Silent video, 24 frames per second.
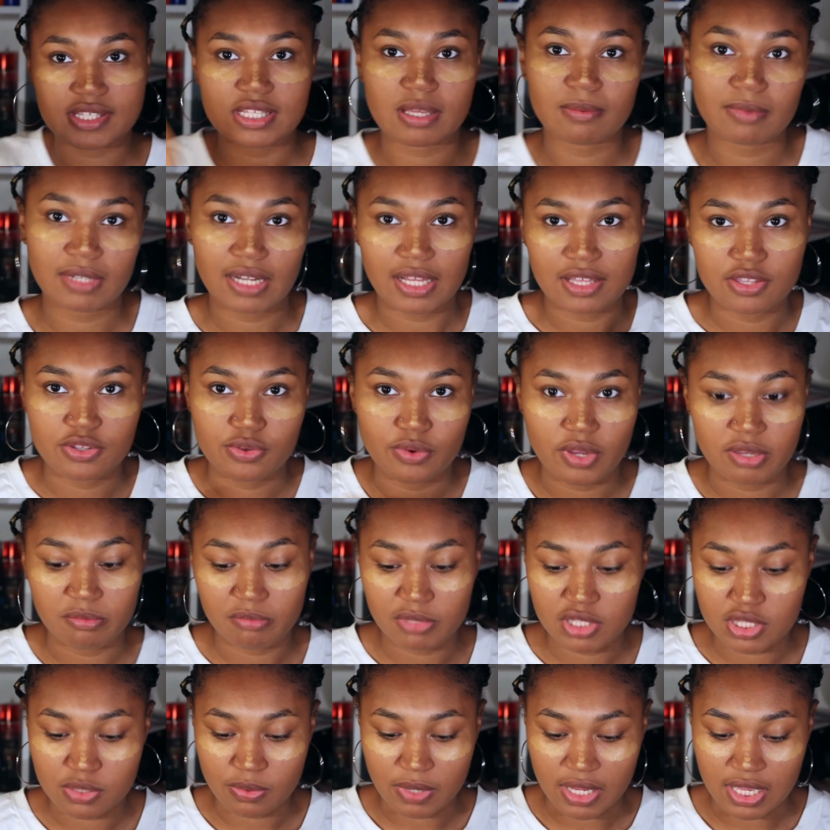step that I do in
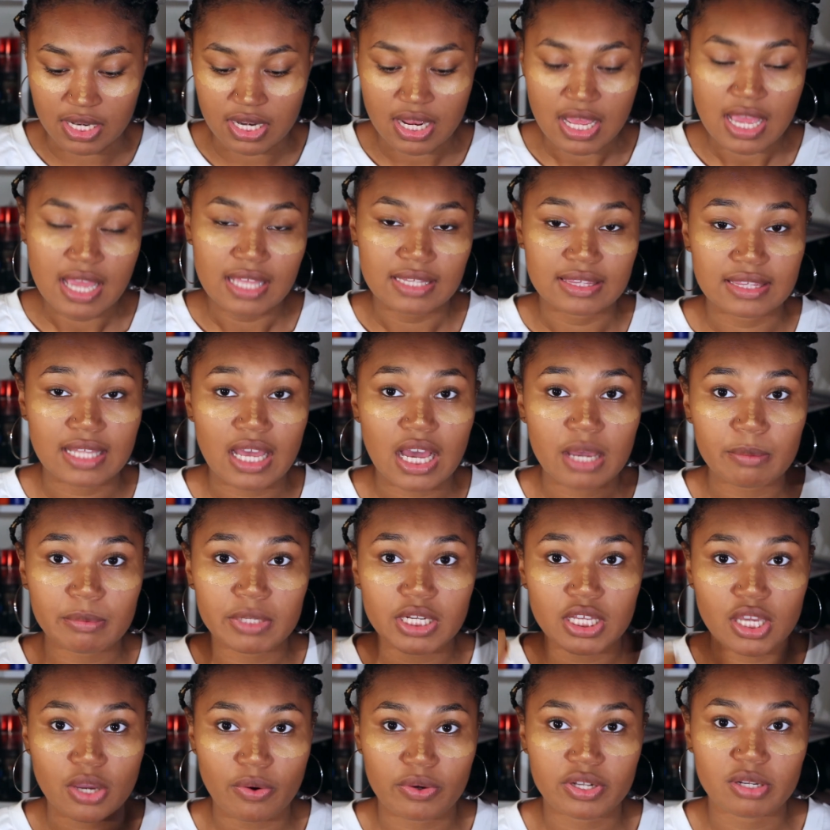between. Now I'm going
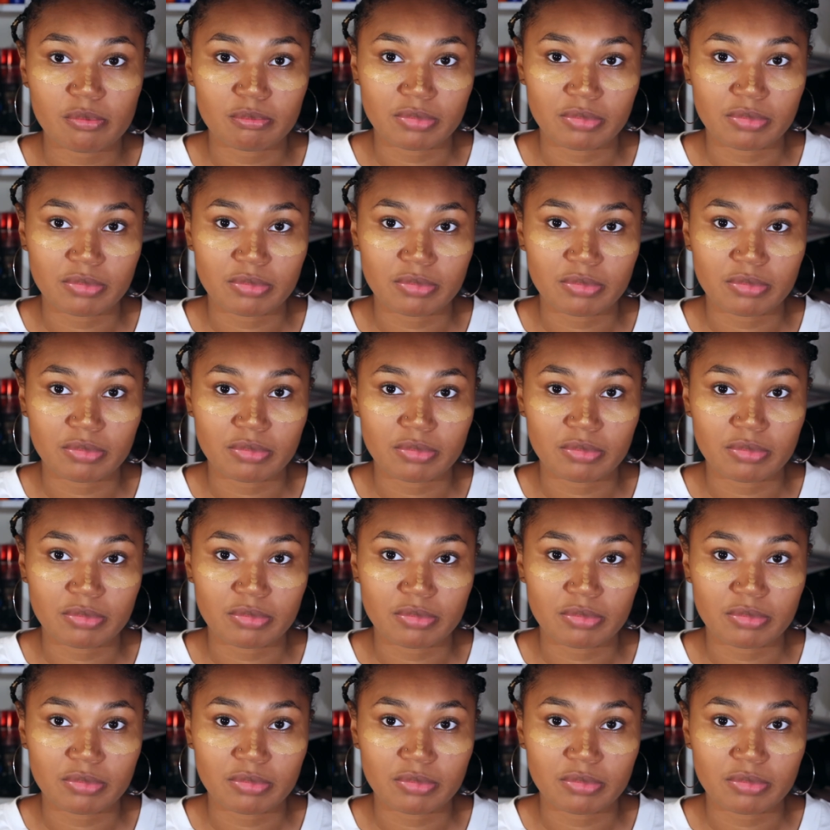to go in